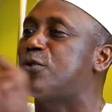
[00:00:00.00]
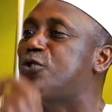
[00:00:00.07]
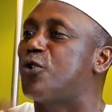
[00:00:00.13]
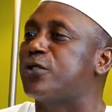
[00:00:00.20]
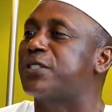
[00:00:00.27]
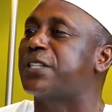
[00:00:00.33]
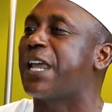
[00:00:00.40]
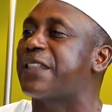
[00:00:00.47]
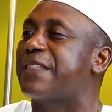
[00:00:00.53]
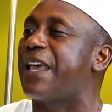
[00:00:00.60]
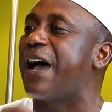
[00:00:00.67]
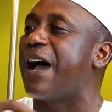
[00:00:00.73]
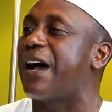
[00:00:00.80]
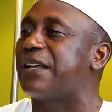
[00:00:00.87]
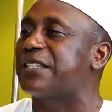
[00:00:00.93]
don't get
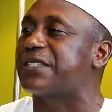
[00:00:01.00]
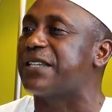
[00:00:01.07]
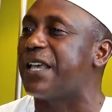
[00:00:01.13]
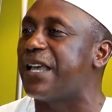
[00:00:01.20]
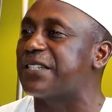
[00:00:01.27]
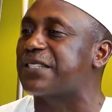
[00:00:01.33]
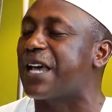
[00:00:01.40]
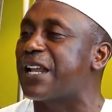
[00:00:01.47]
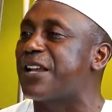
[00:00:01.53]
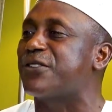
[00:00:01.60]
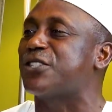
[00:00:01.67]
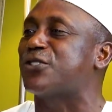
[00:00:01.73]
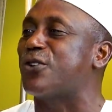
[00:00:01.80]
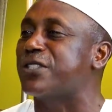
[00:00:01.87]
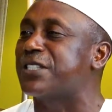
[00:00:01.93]
their
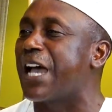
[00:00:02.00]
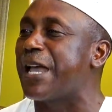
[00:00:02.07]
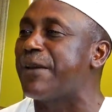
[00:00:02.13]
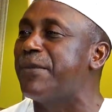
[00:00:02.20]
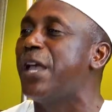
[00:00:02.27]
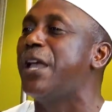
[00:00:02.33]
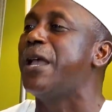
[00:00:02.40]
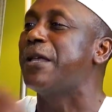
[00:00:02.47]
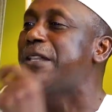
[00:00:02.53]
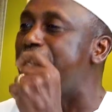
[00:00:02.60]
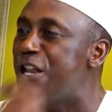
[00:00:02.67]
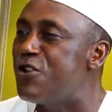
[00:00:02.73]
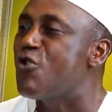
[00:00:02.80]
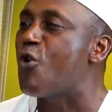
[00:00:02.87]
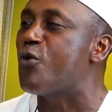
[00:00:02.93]
salaries on time,
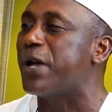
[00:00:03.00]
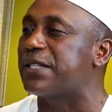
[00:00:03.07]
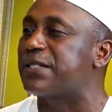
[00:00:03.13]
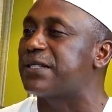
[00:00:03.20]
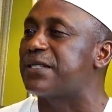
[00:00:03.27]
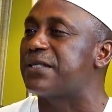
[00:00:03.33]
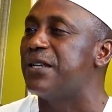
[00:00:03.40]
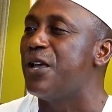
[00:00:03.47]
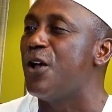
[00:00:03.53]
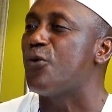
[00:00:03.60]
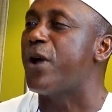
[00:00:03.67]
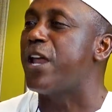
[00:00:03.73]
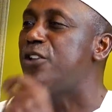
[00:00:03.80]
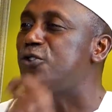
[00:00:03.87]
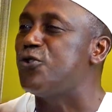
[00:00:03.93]
they know it.
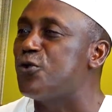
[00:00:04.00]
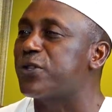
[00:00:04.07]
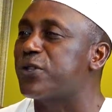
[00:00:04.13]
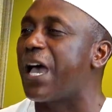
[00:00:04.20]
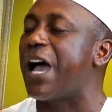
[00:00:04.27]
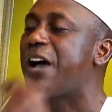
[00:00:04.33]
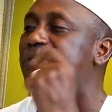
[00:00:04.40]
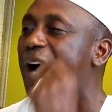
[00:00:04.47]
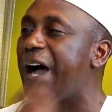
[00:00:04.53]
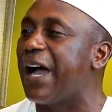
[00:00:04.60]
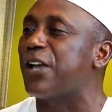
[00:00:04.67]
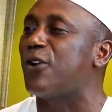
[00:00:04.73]
When youth have high